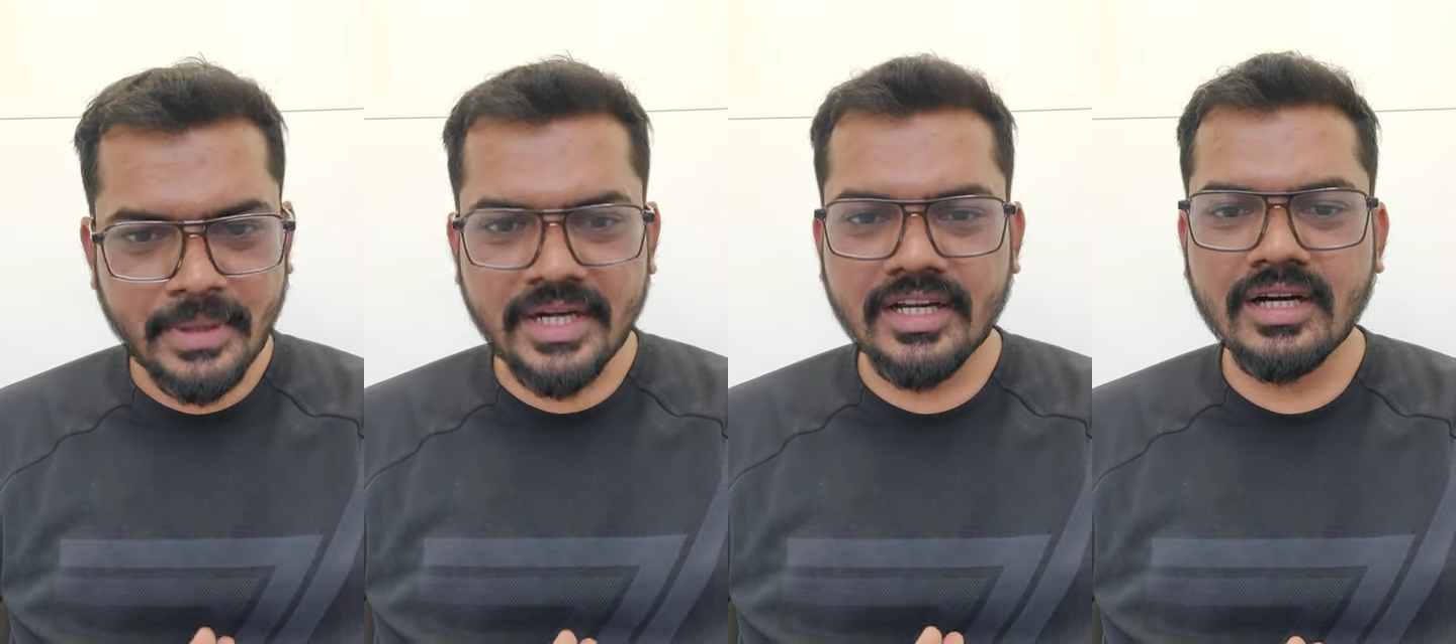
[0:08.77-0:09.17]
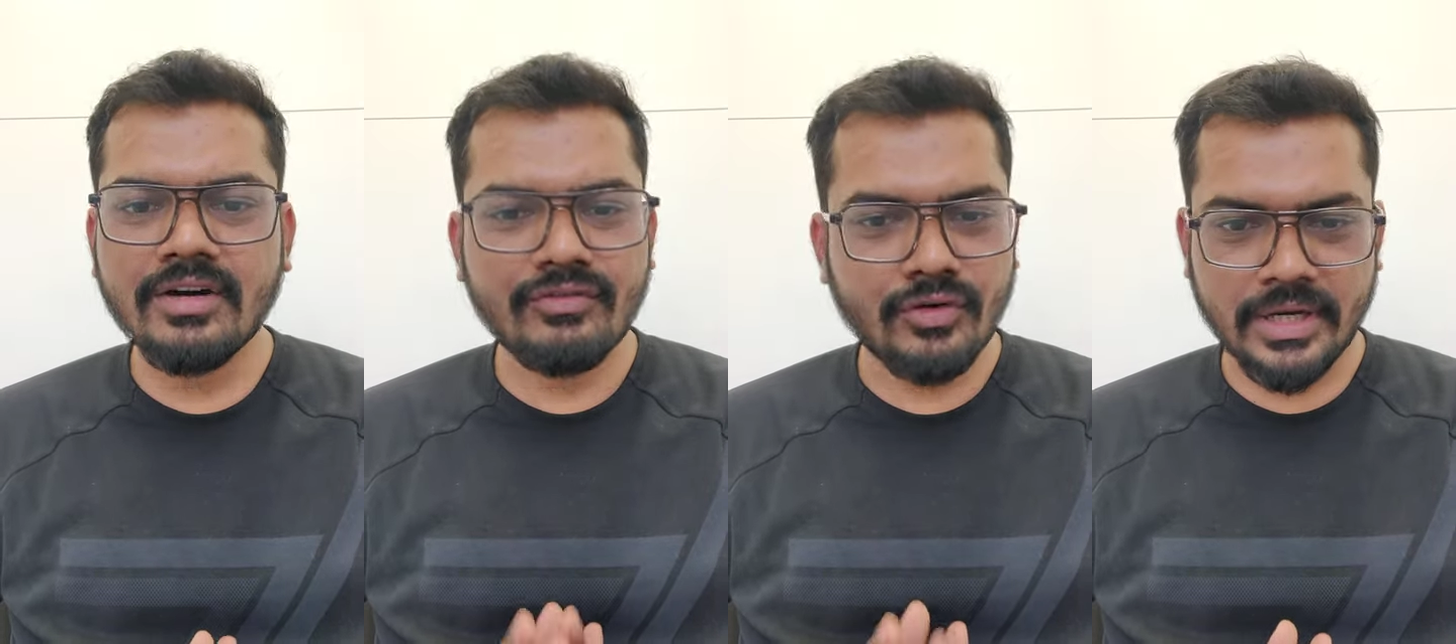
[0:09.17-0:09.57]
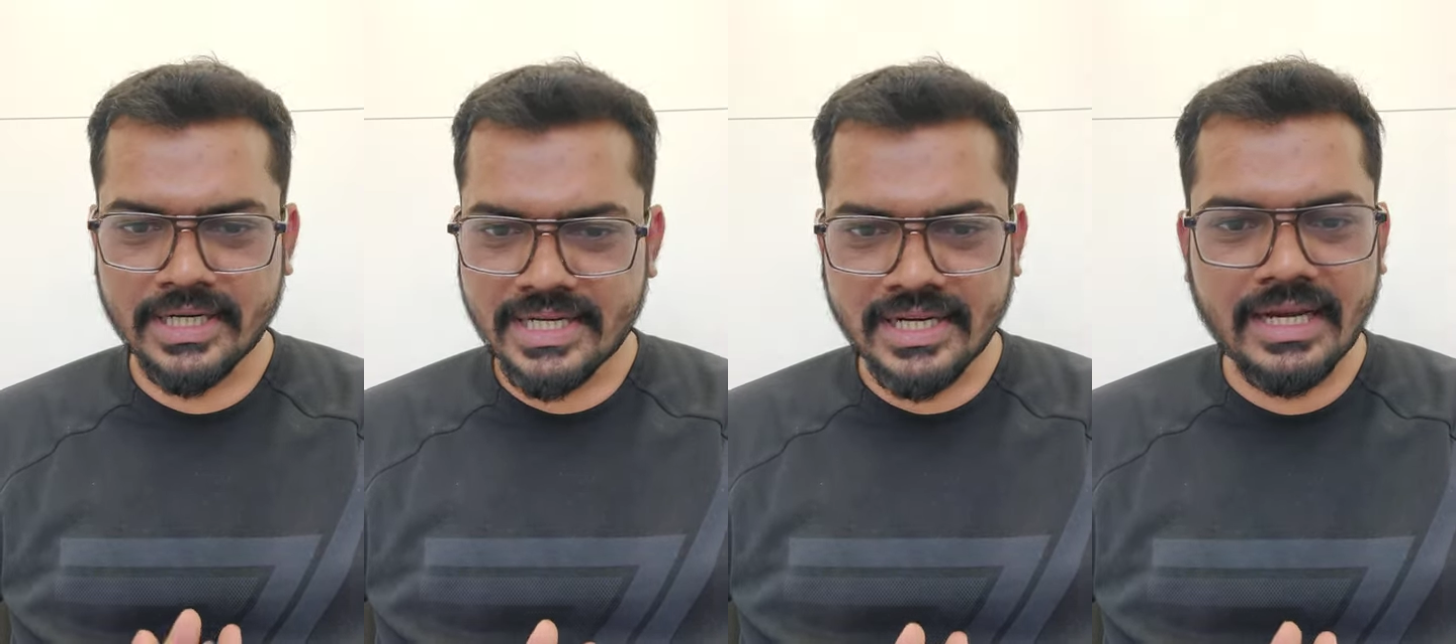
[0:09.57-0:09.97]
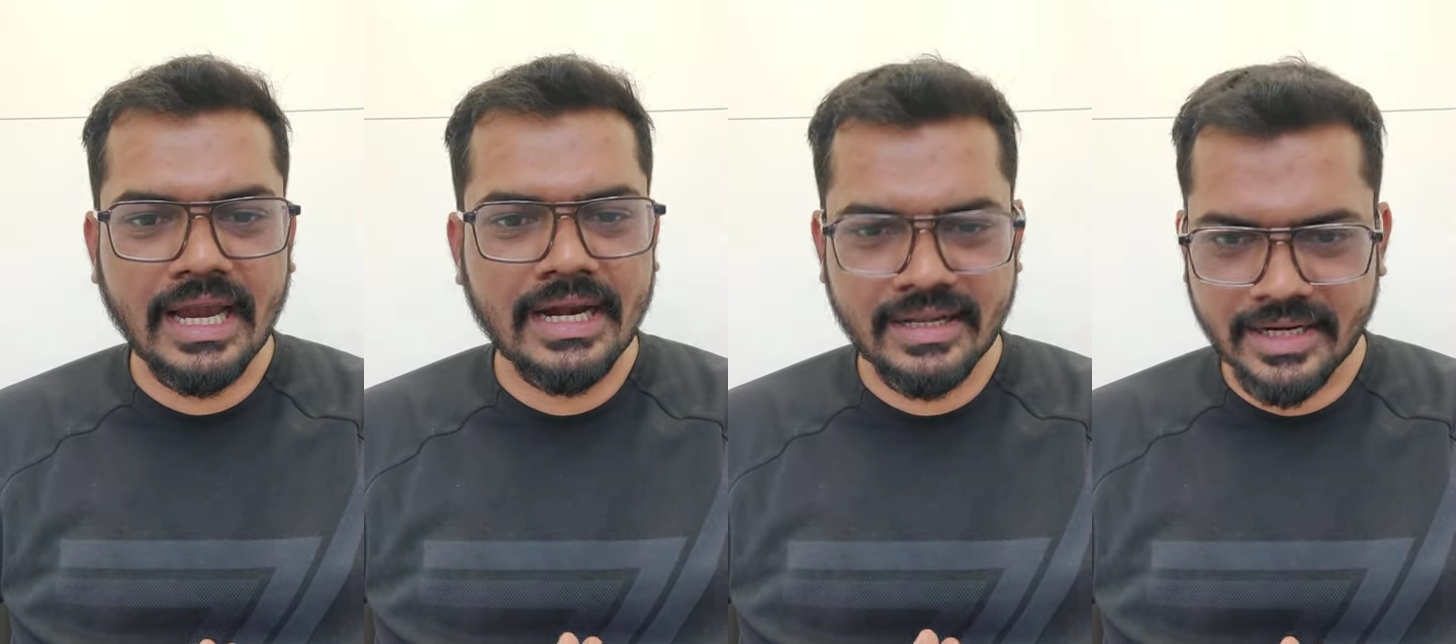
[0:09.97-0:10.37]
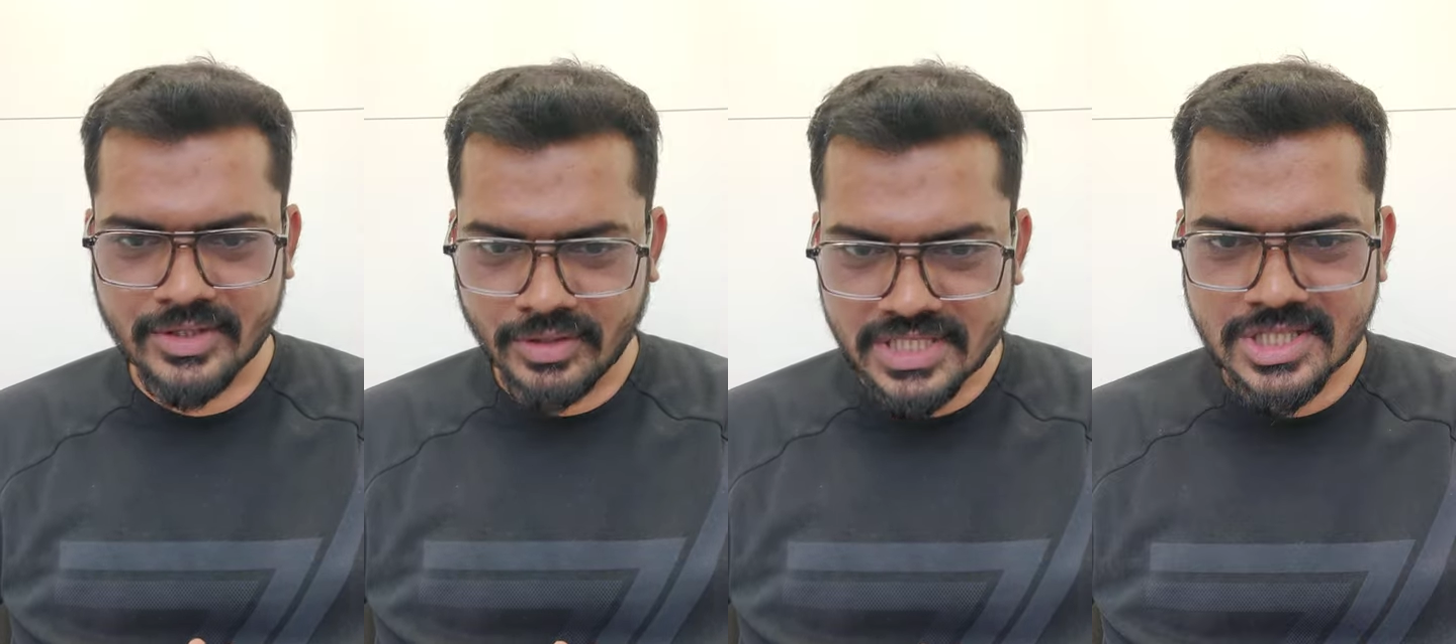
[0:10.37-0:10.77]
mentor for electrical and
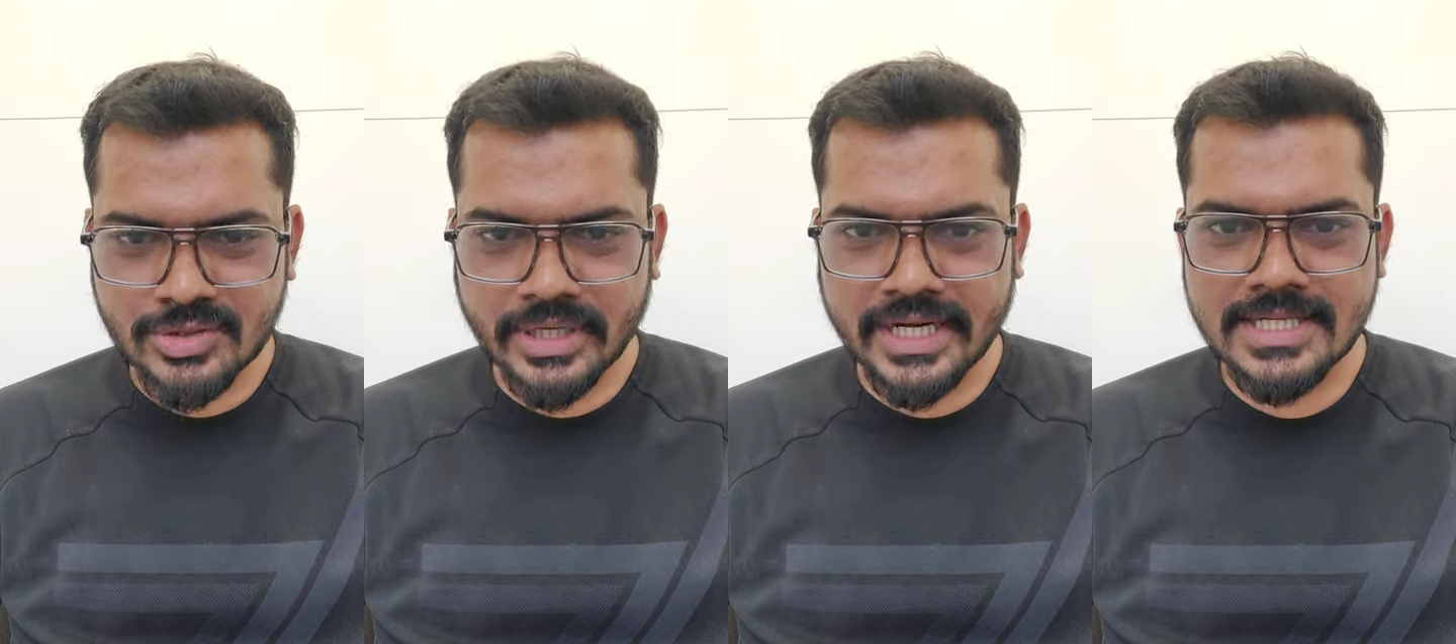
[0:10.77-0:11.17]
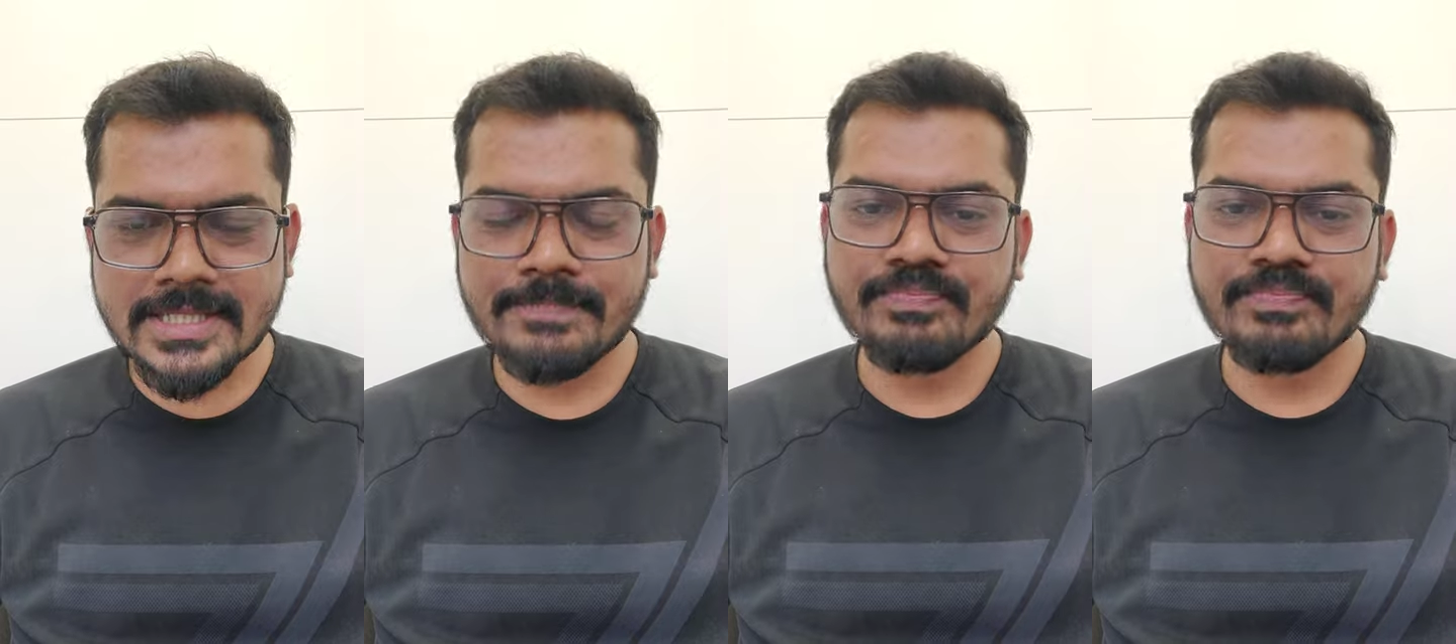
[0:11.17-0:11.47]
electronics students